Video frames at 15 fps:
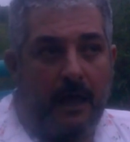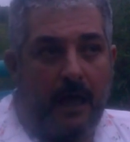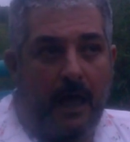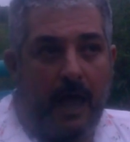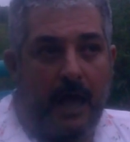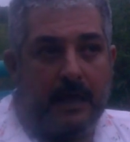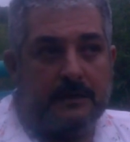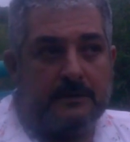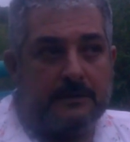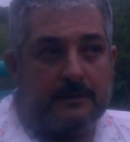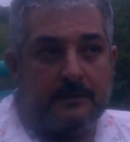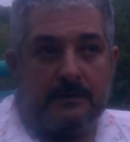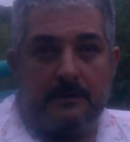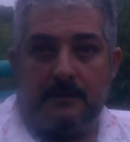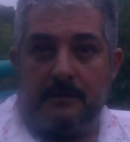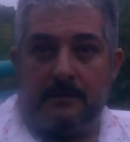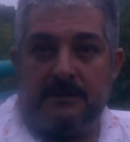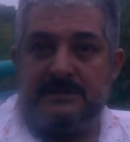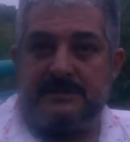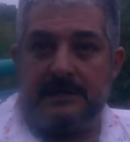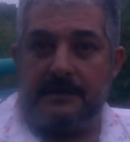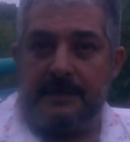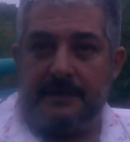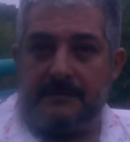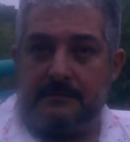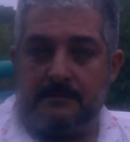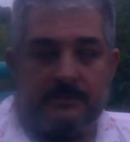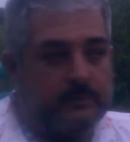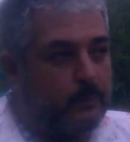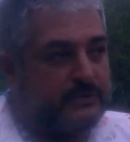And he said it,
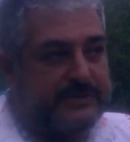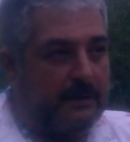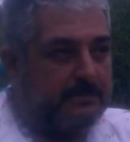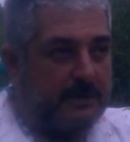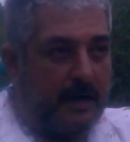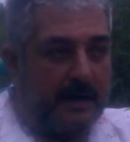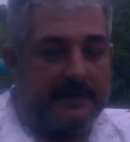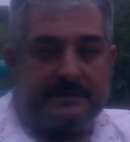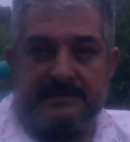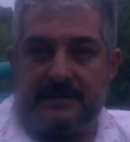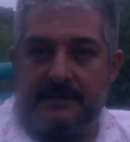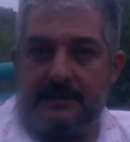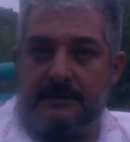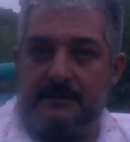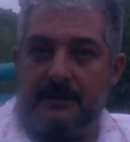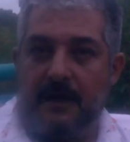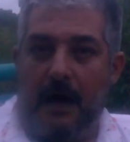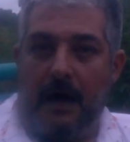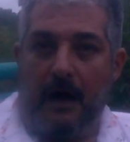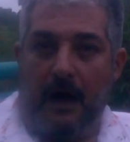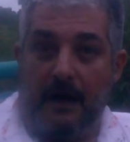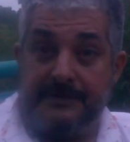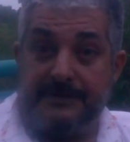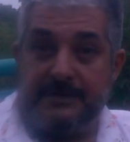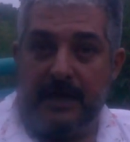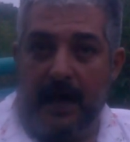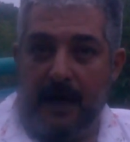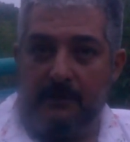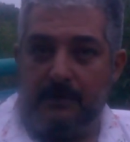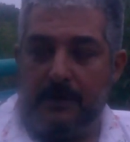some guy said it, on
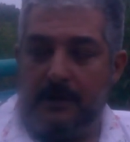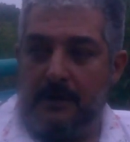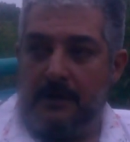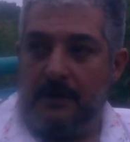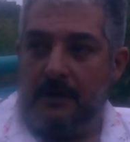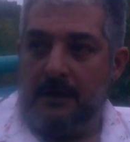camera.